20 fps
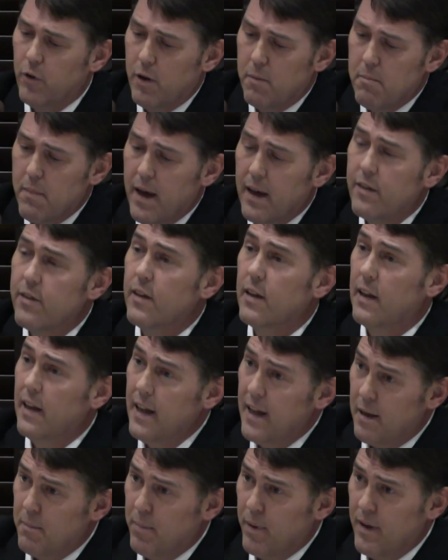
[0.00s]
to make the
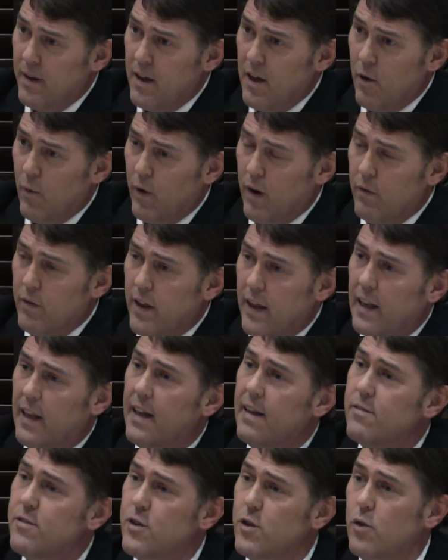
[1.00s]
leap whenever they
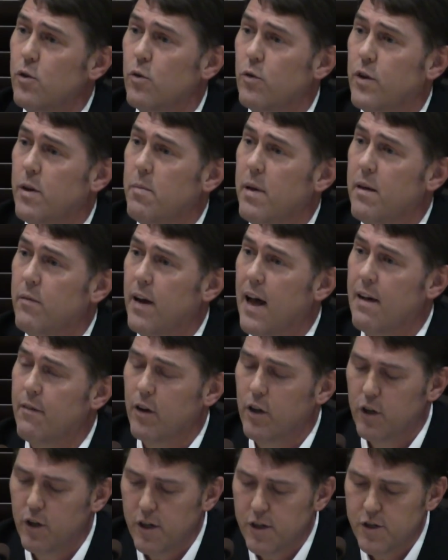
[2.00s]
leave school to be able to have
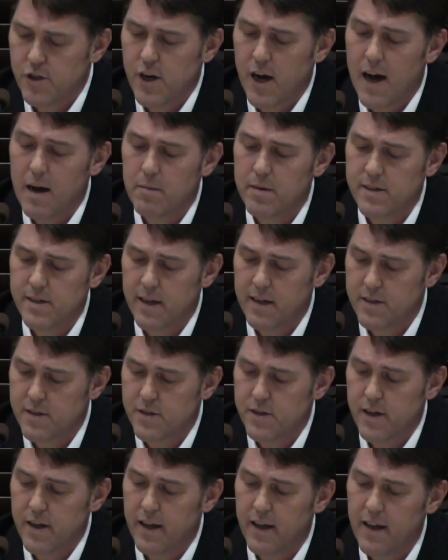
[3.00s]
a good job in
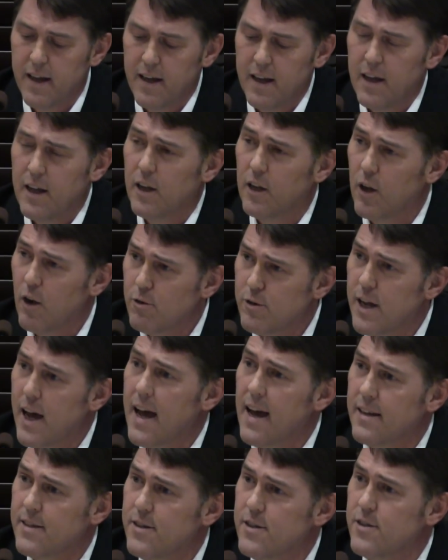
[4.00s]
Tennessee, low
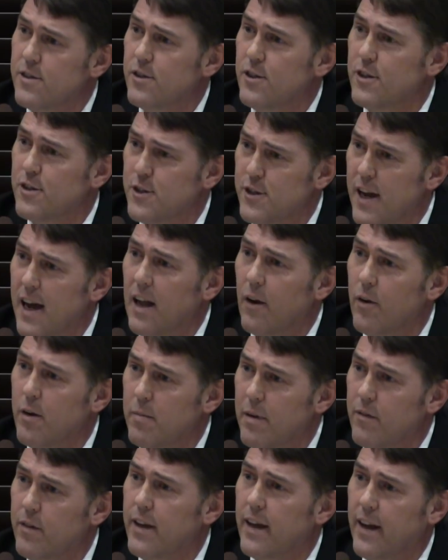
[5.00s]
taxes, good salary,
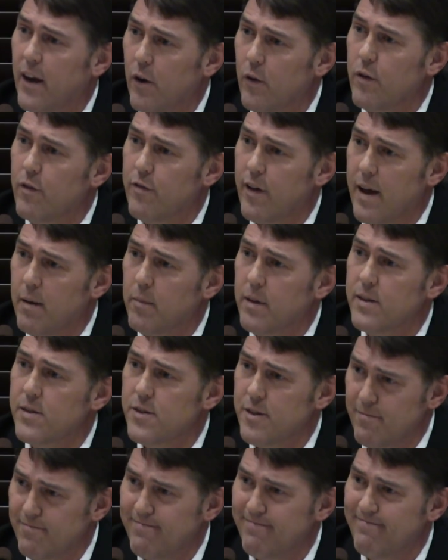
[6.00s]
be able to take care of their
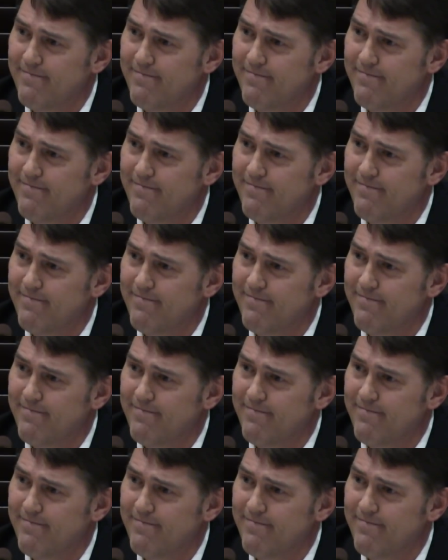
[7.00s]
families.